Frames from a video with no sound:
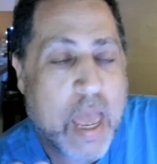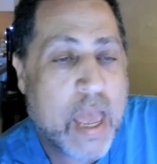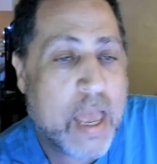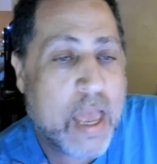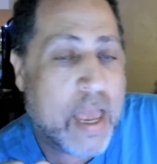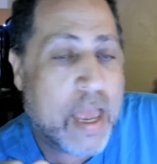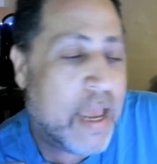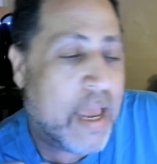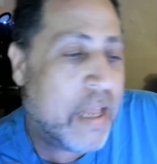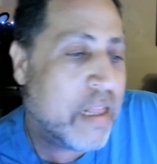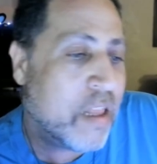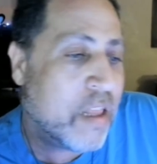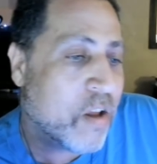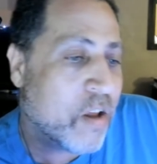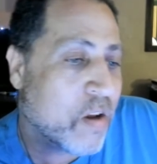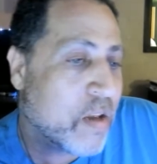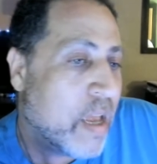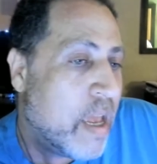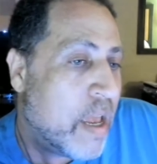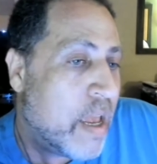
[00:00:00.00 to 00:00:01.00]
And
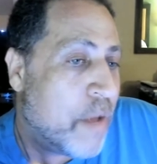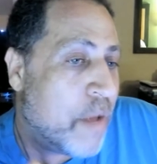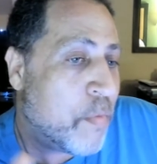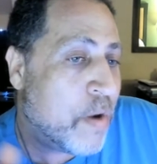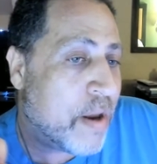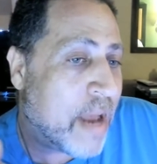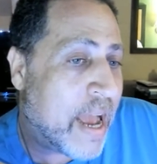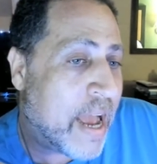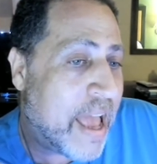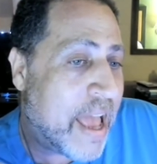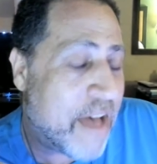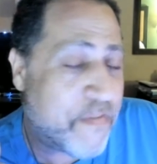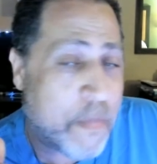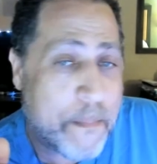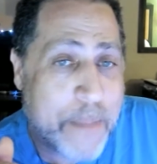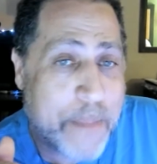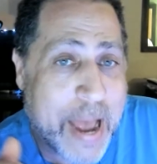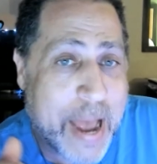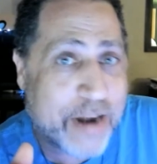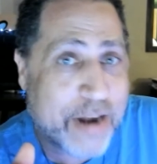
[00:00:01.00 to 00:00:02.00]
look, when I have a
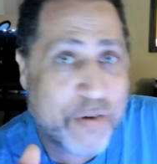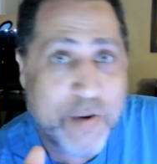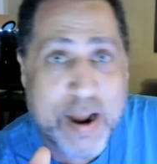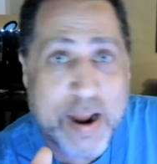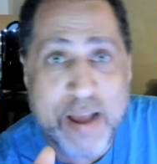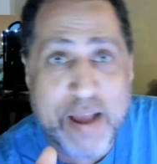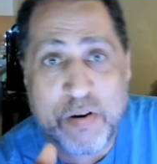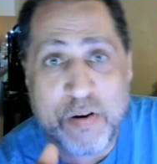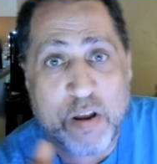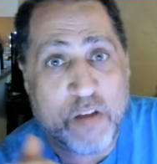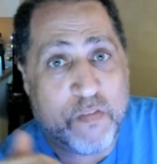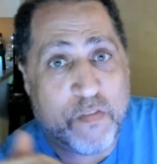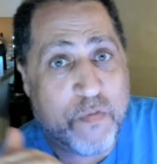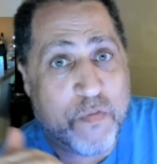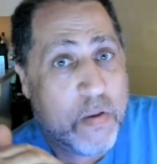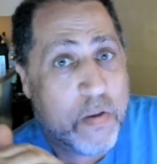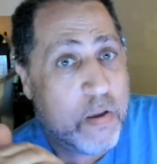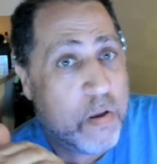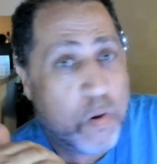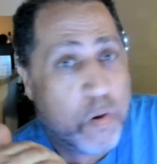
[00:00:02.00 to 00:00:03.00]
background
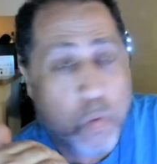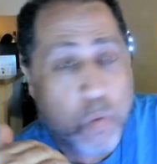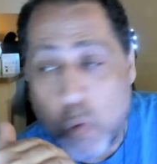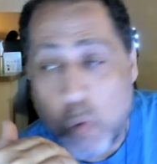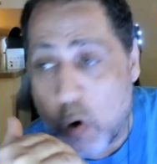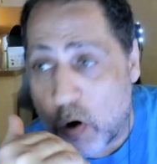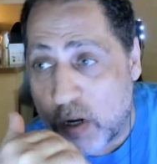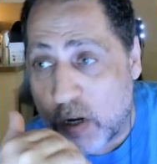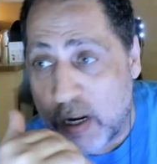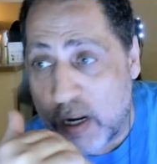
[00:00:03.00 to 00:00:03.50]
of working